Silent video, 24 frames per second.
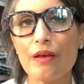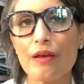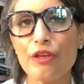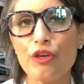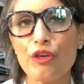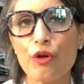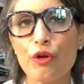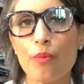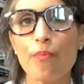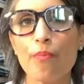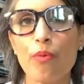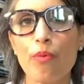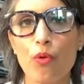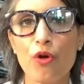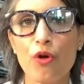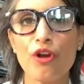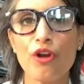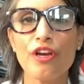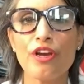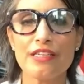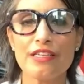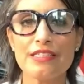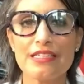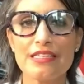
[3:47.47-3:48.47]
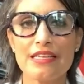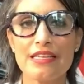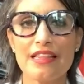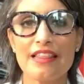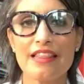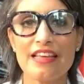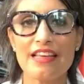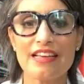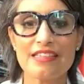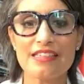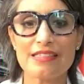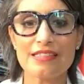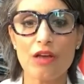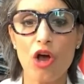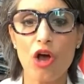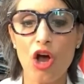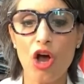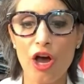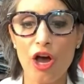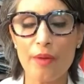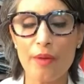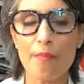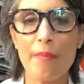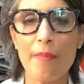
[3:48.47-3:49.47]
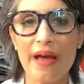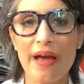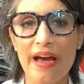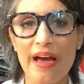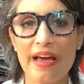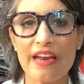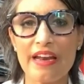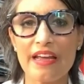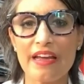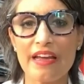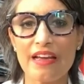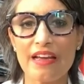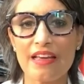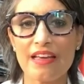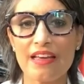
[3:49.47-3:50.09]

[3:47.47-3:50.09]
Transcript: you're born into this automatic